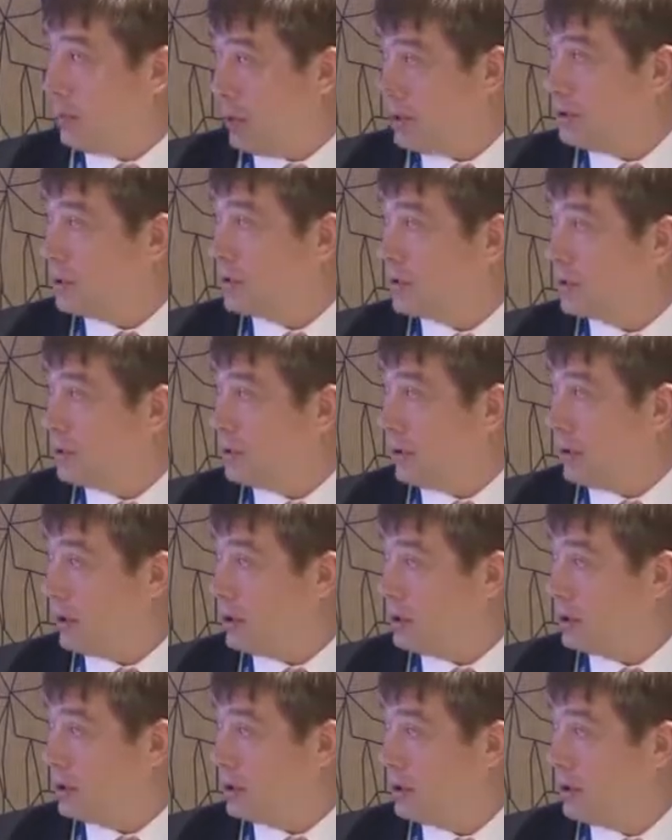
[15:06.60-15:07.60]
patient
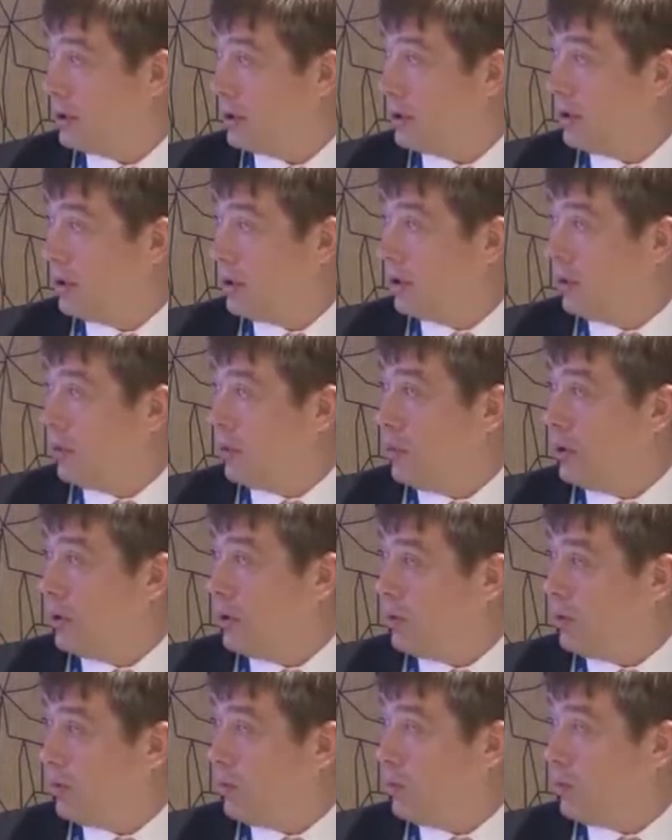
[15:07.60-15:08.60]
selection. We
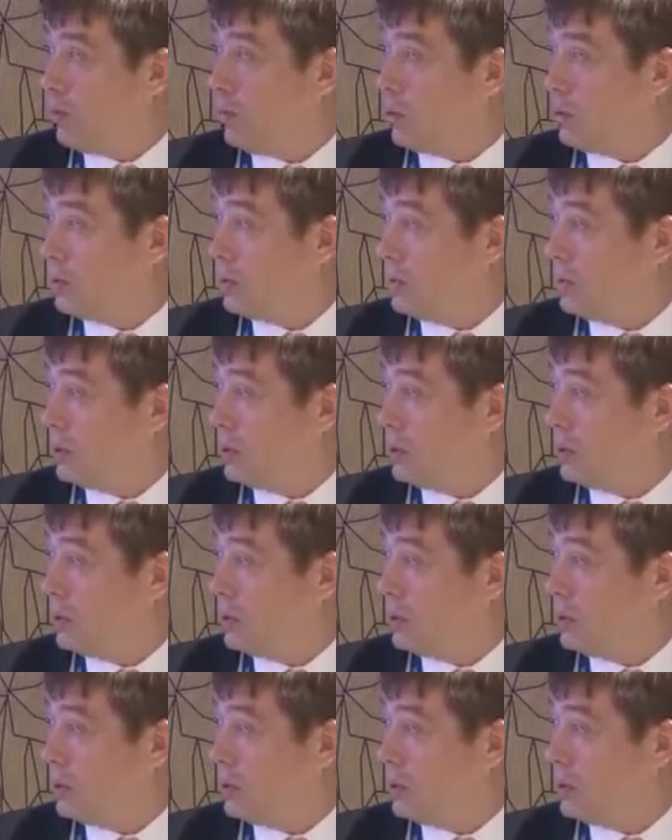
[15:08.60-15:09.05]
know what